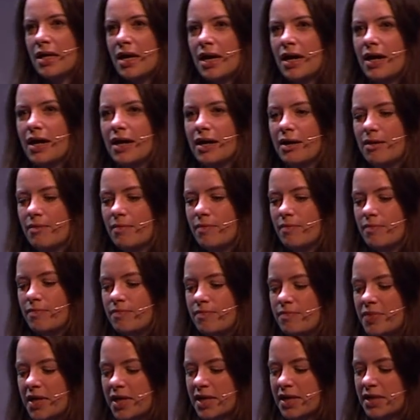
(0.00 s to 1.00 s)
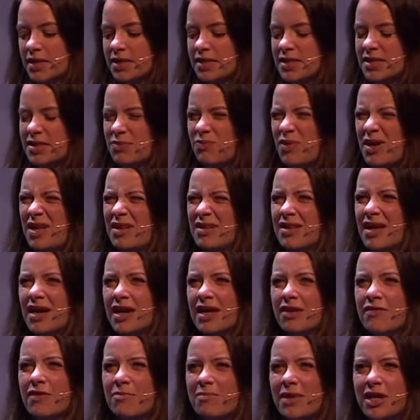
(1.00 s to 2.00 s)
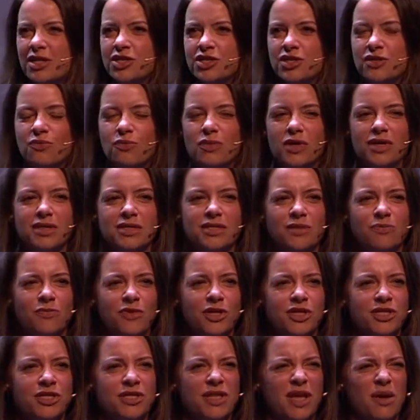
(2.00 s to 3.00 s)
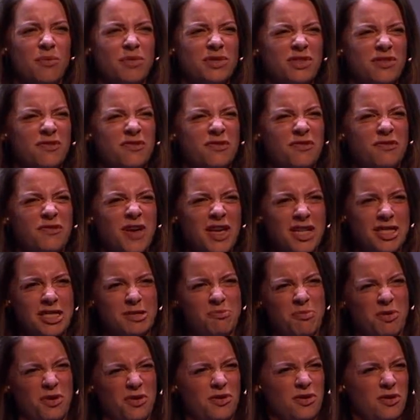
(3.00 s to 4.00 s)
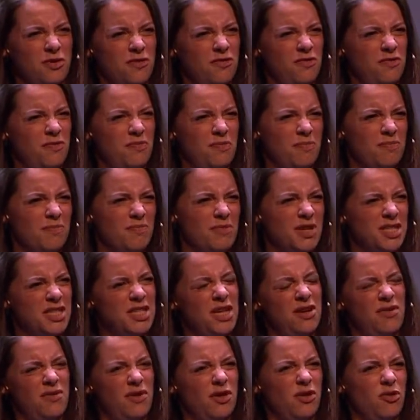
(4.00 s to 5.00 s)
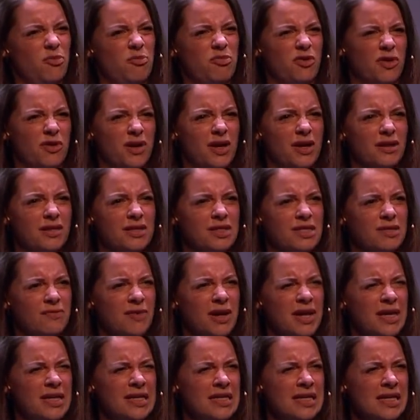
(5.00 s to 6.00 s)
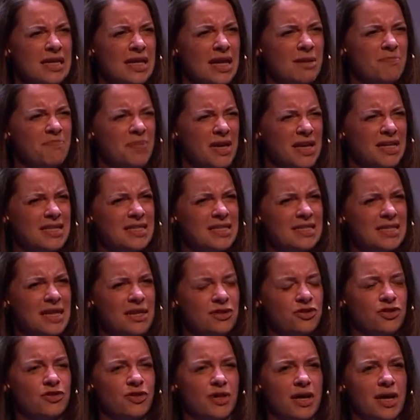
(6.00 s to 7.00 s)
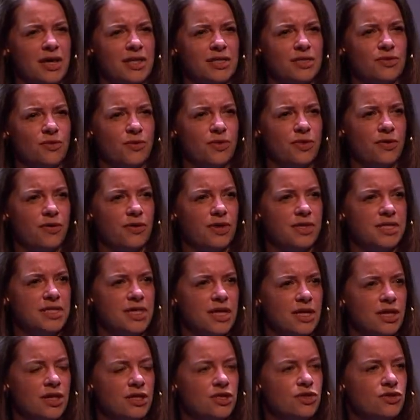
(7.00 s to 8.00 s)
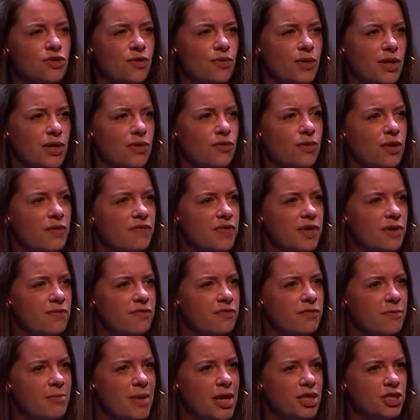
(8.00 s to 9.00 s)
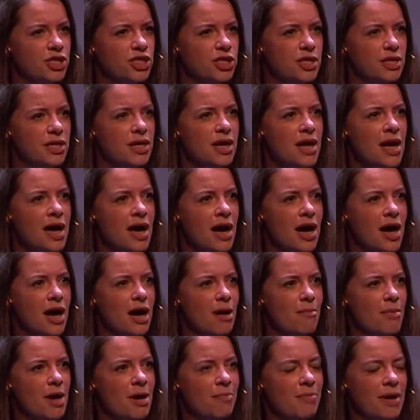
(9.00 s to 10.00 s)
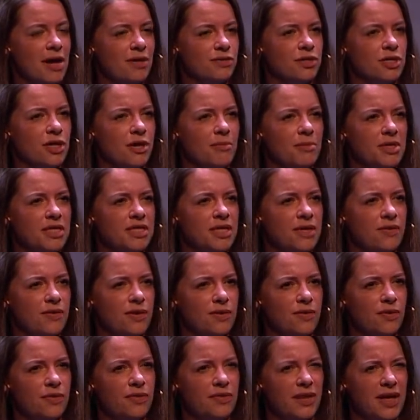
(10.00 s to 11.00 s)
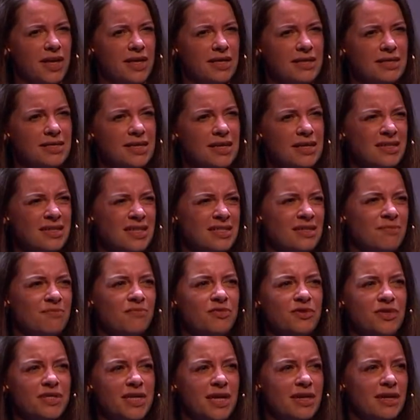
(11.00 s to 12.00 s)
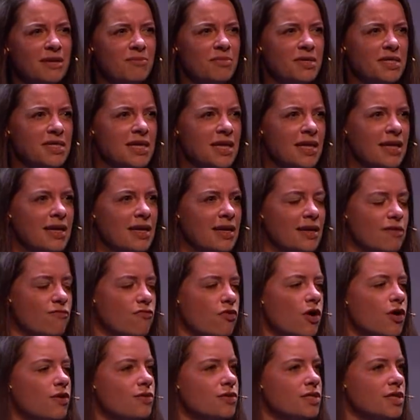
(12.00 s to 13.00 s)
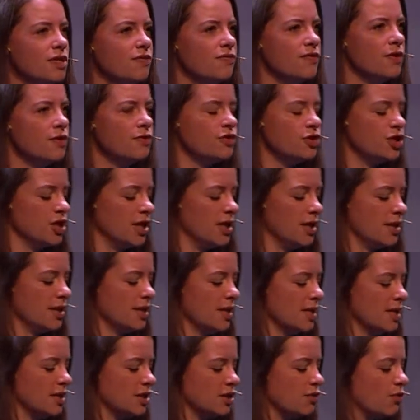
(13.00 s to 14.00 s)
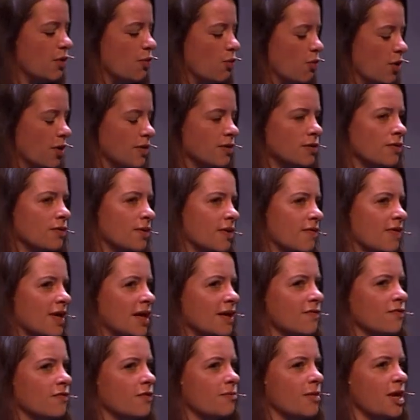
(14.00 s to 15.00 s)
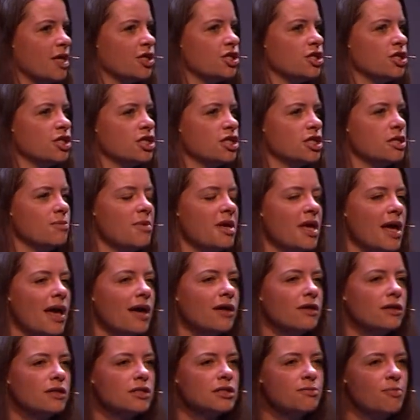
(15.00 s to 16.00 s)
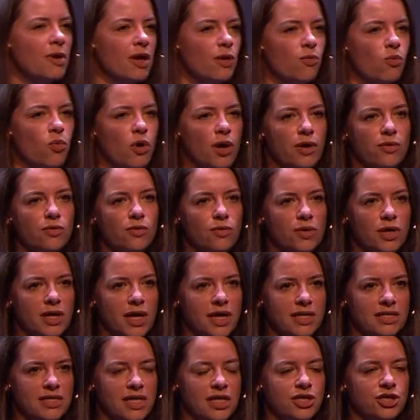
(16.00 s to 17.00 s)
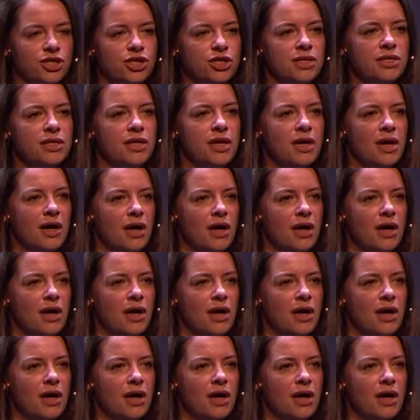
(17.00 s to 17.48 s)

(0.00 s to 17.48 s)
Because, well, kind of imagine a world in which there was a Facebook of material products, right? A big centralized authority controlling all of the information about our material things. Doesn't present a particularly rosy future. Do we want all of that information just to be held by one organization